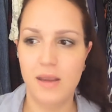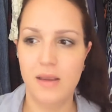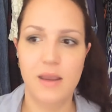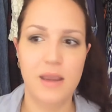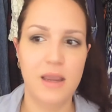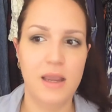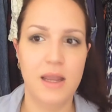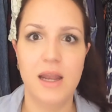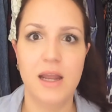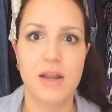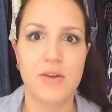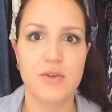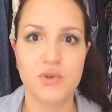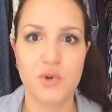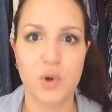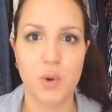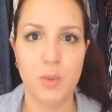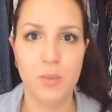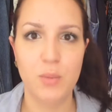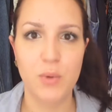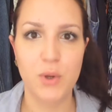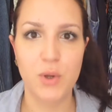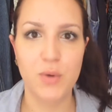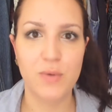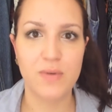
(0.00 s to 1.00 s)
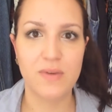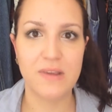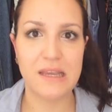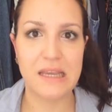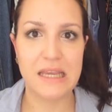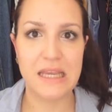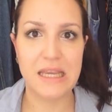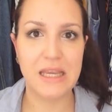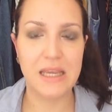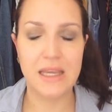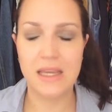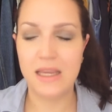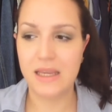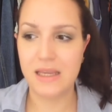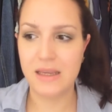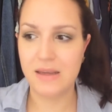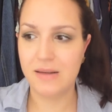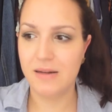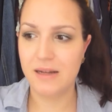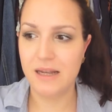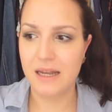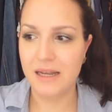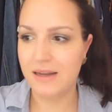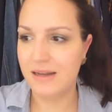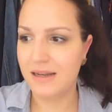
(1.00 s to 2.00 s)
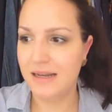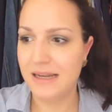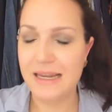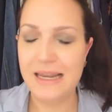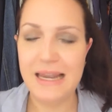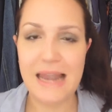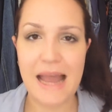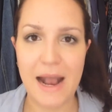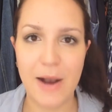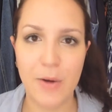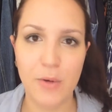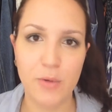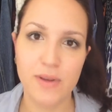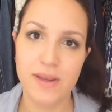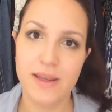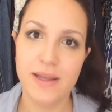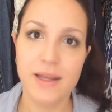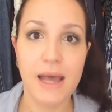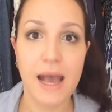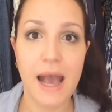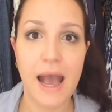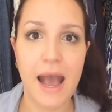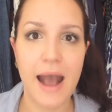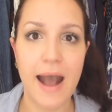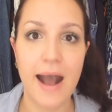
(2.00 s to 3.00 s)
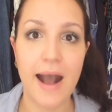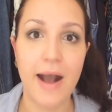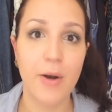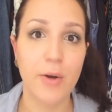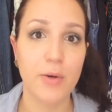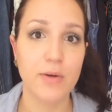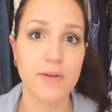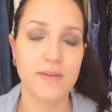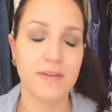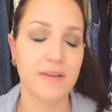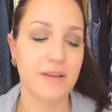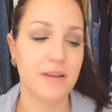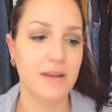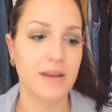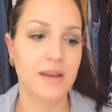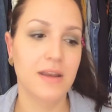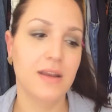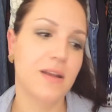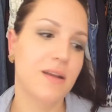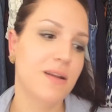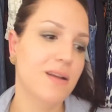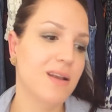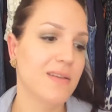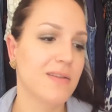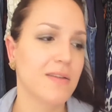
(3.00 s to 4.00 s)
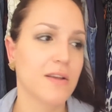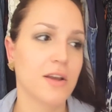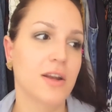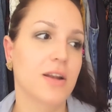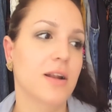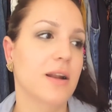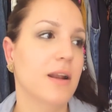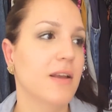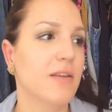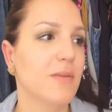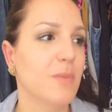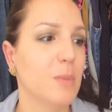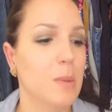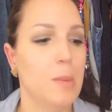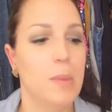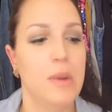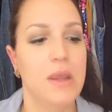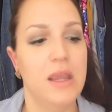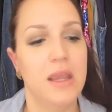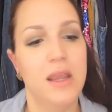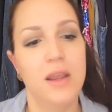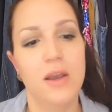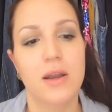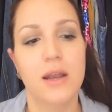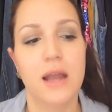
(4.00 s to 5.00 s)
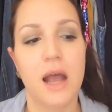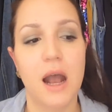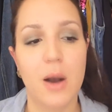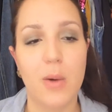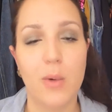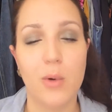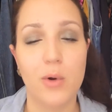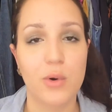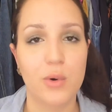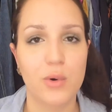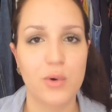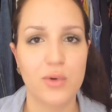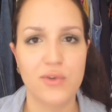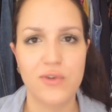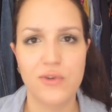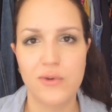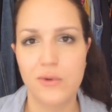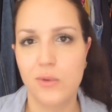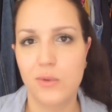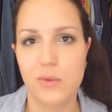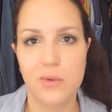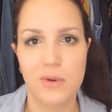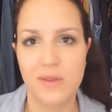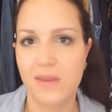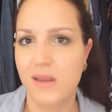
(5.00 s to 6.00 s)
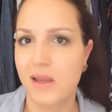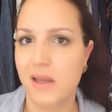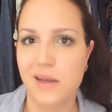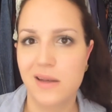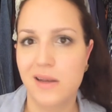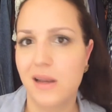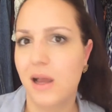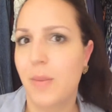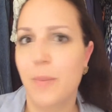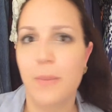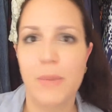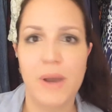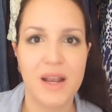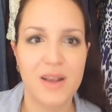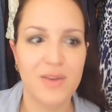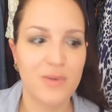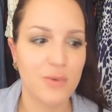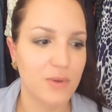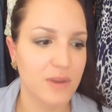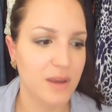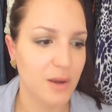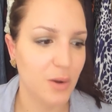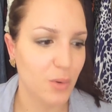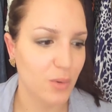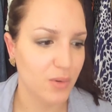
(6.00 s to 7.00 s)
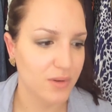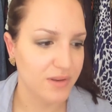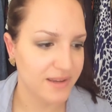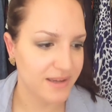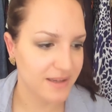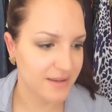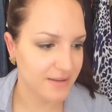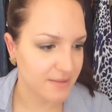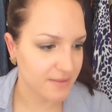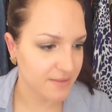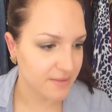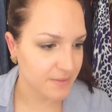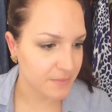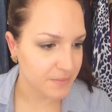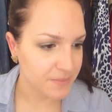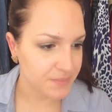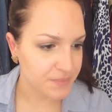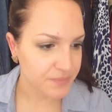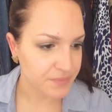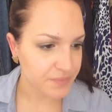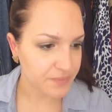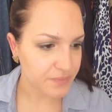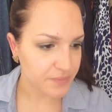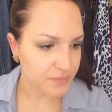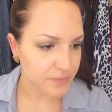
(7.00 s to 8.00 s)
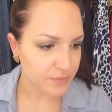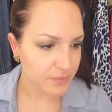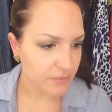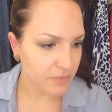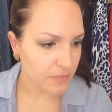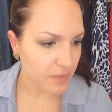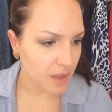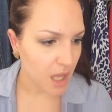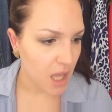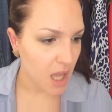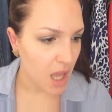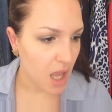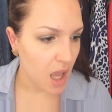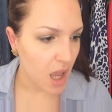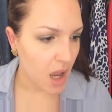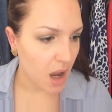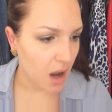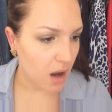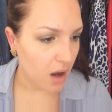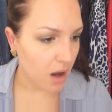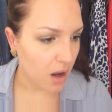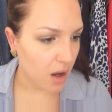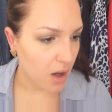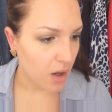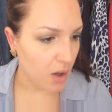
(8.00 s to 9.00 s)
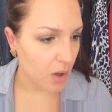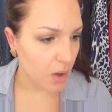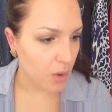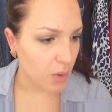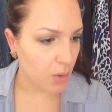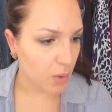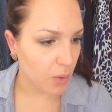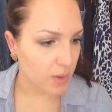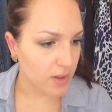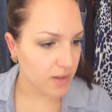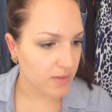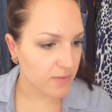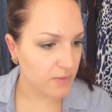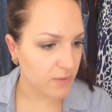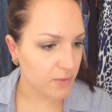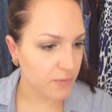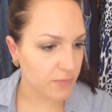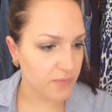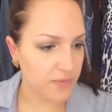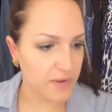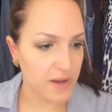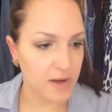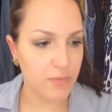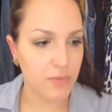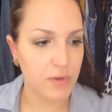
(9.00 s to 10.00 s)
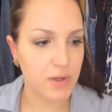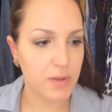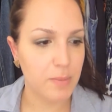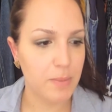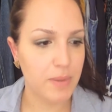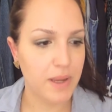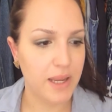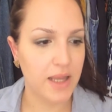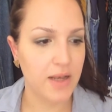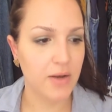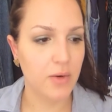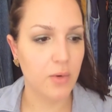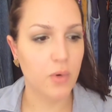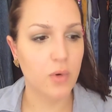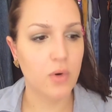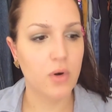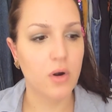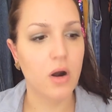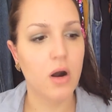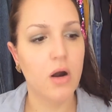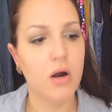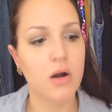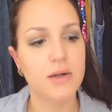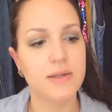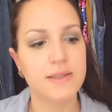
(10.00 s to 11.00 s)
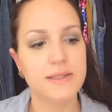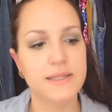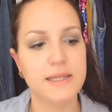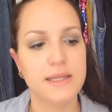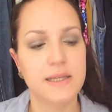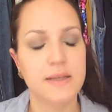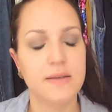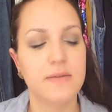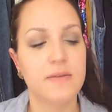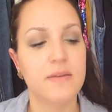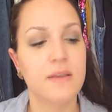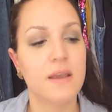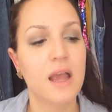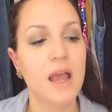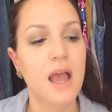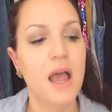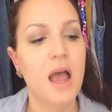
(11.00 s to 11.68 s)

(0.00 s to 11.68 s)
electro music loud in the house, and it's gonna last maybe an hour or two, and then I'm back to the oldies. Who is your favorite band or artist?